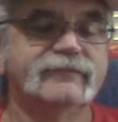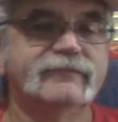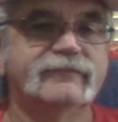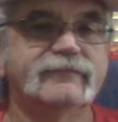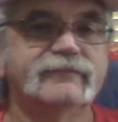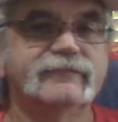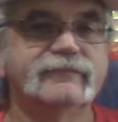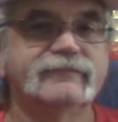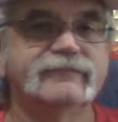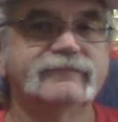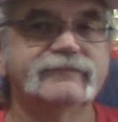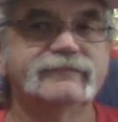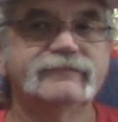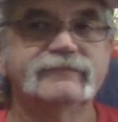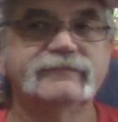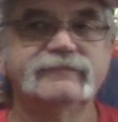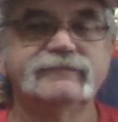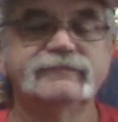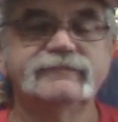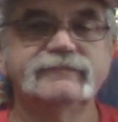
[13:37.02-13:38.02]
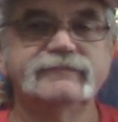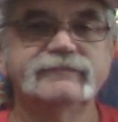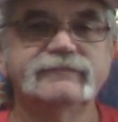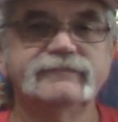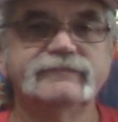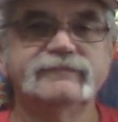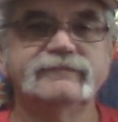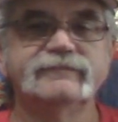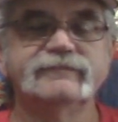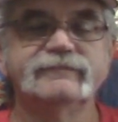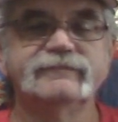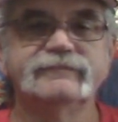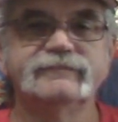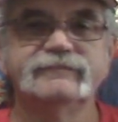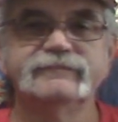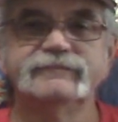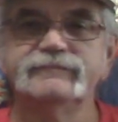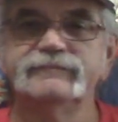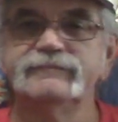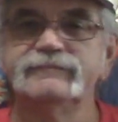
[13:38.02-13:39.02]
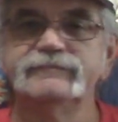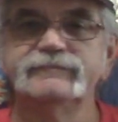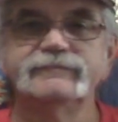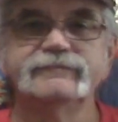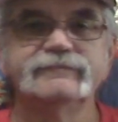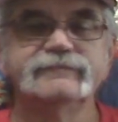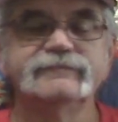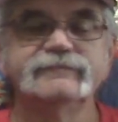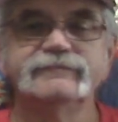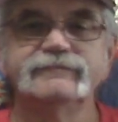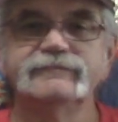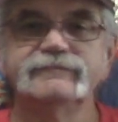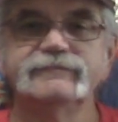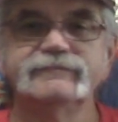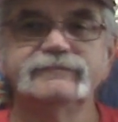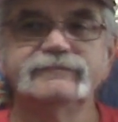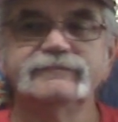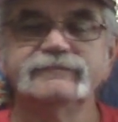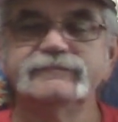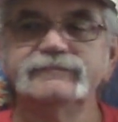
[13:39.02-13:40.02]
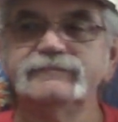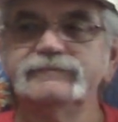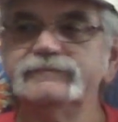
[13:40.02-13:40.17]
No words are spoken by the person on screen.